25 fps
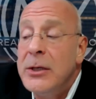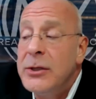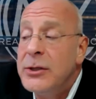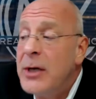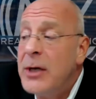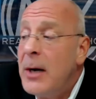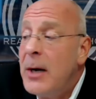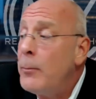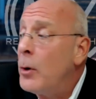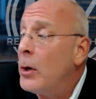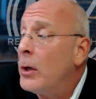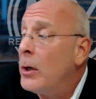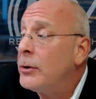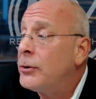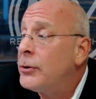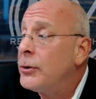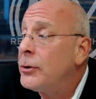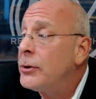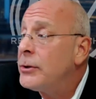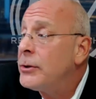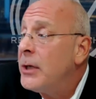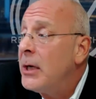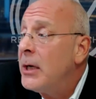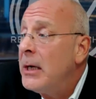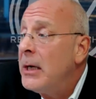Some
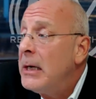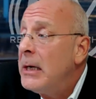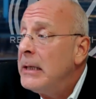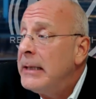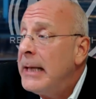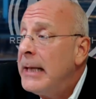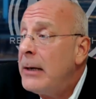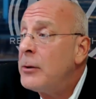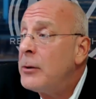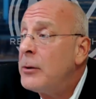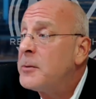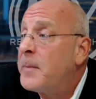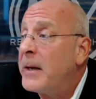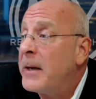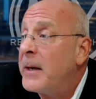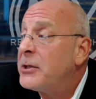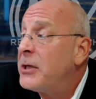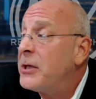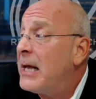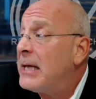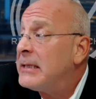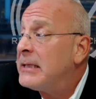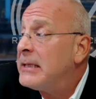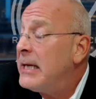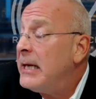realtors, they don't
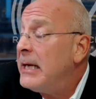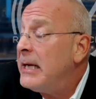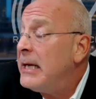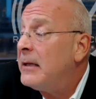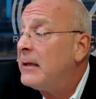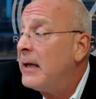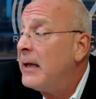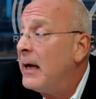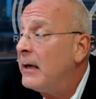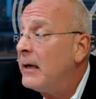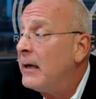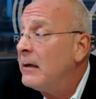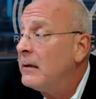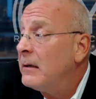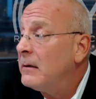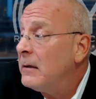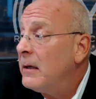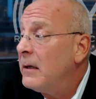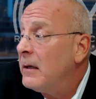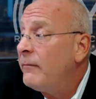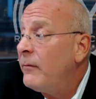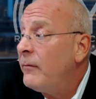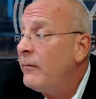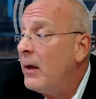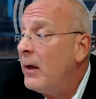specialize in anything.
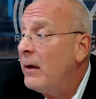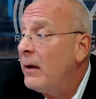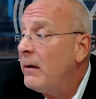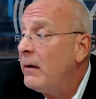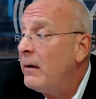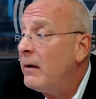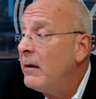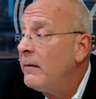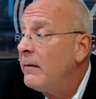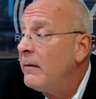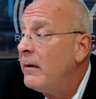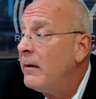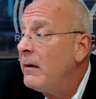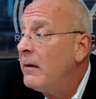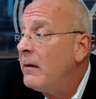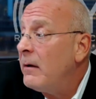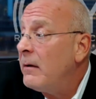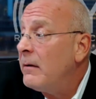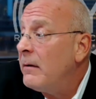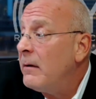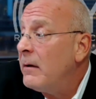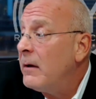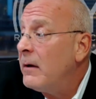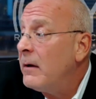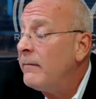If
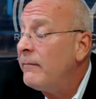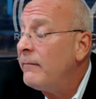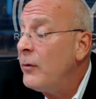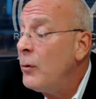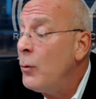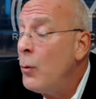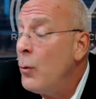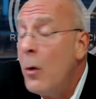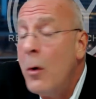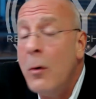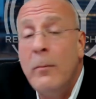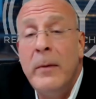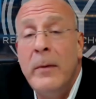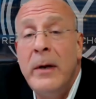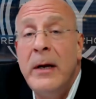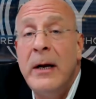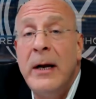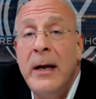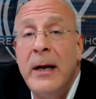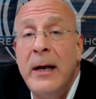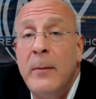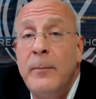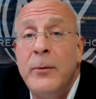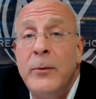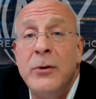you want me to
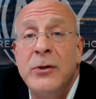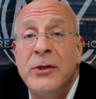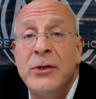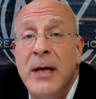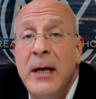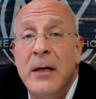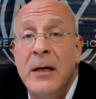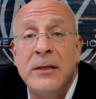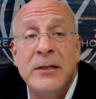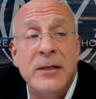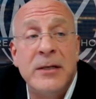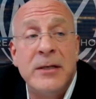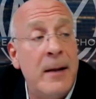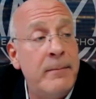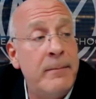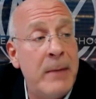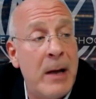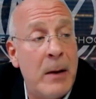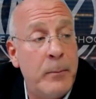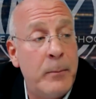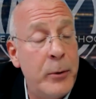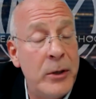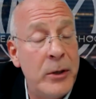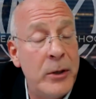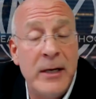help you sell something,
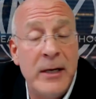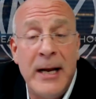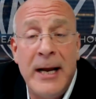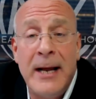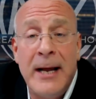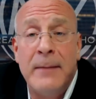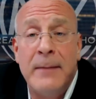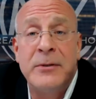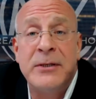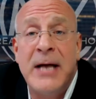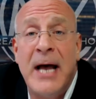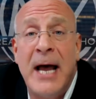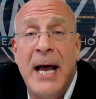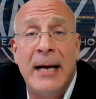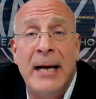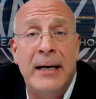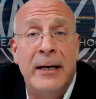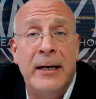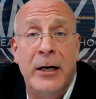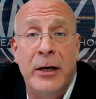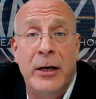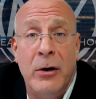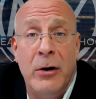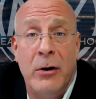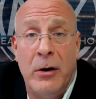I'll put a damn sign in
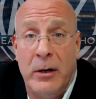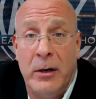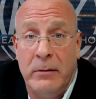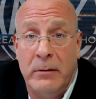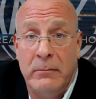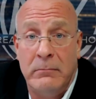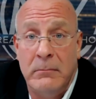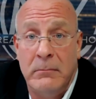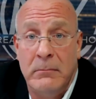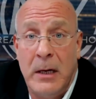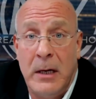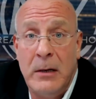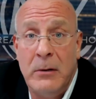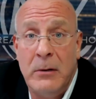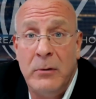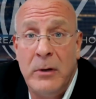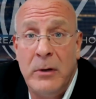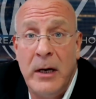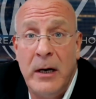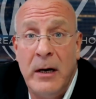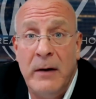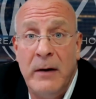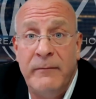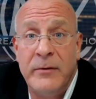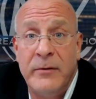the yard. I don't
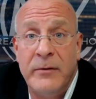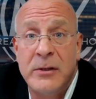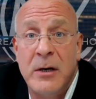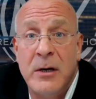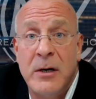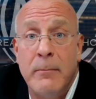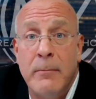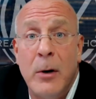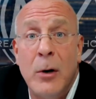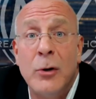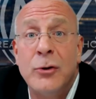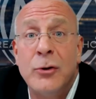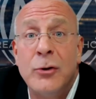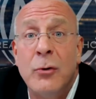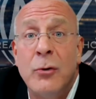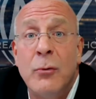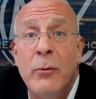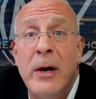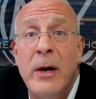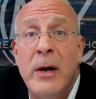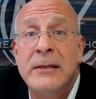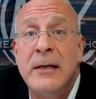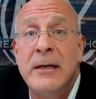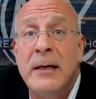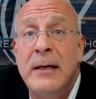care if it's commercial,
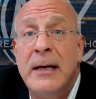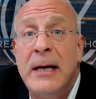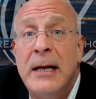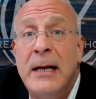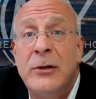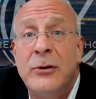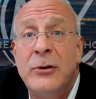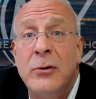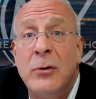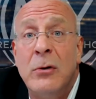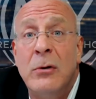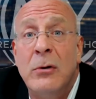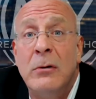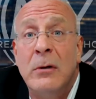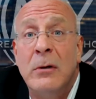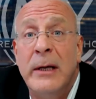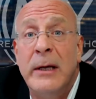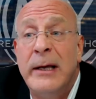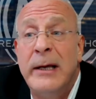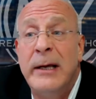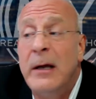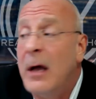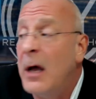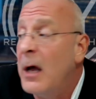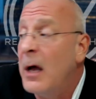residential,
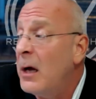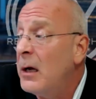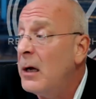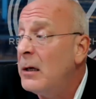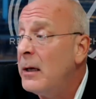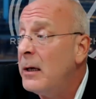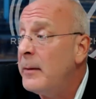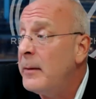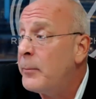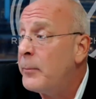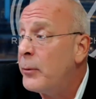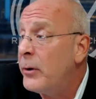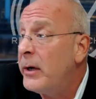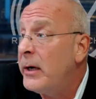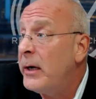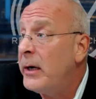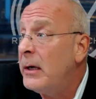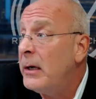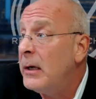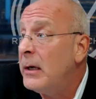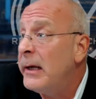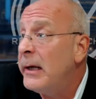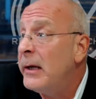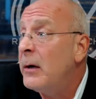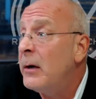ugly, pretty,
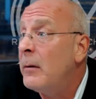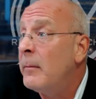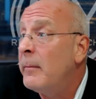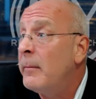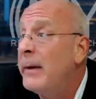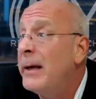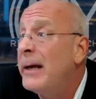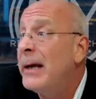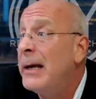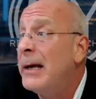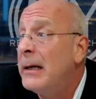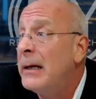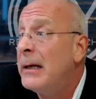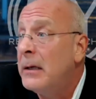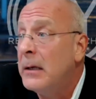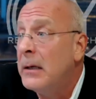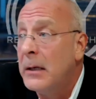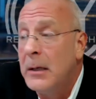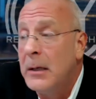little, big.